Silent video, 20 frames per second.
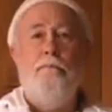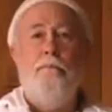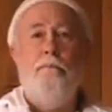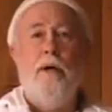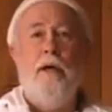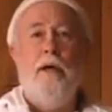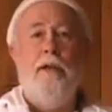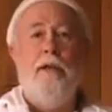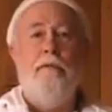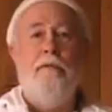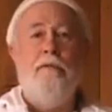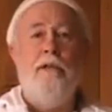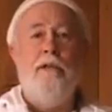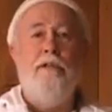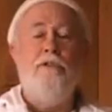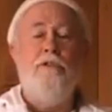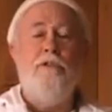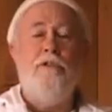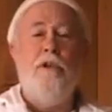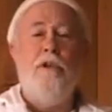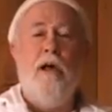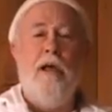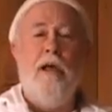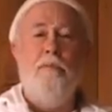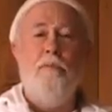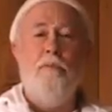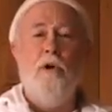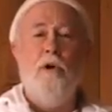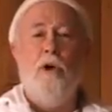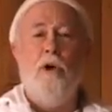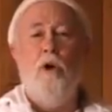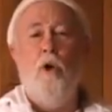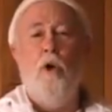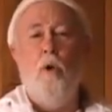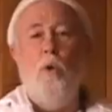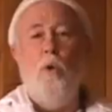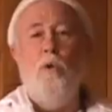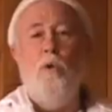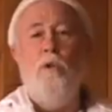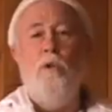but inside we're
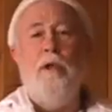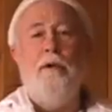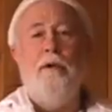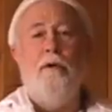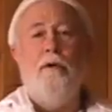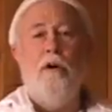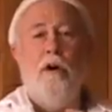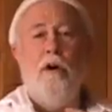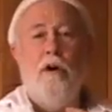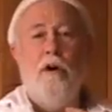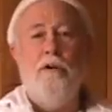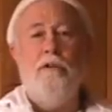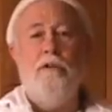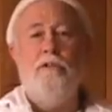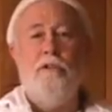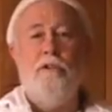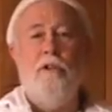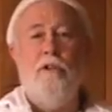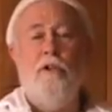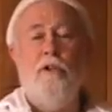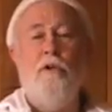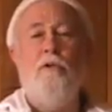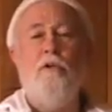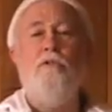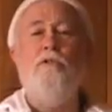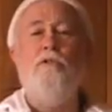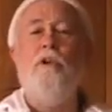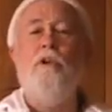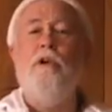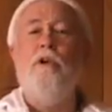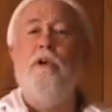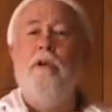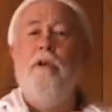cold and our heart is closed